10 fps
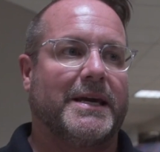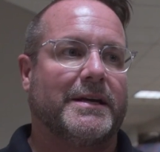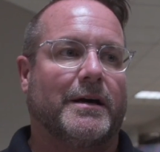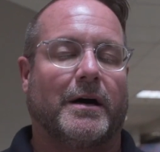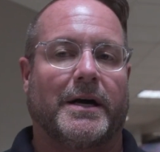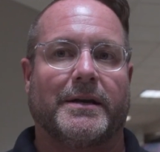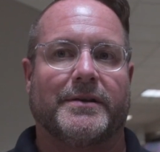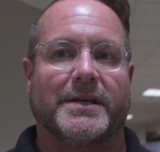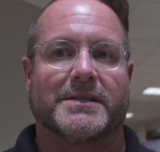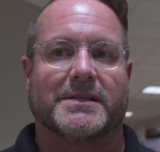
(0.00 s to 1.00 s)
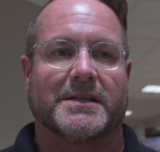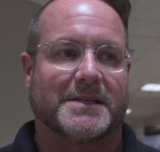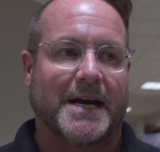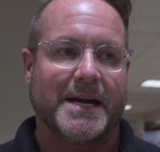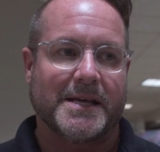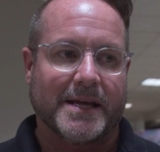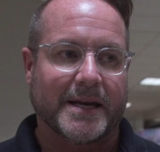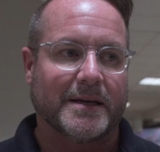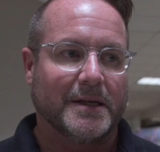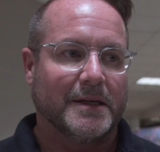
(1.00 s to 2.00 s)
in on this society
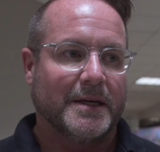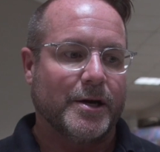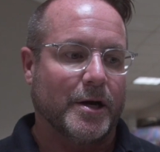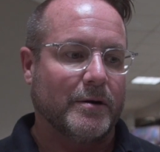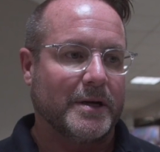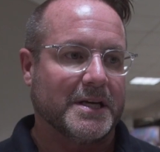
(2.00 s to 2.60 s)
that, you know,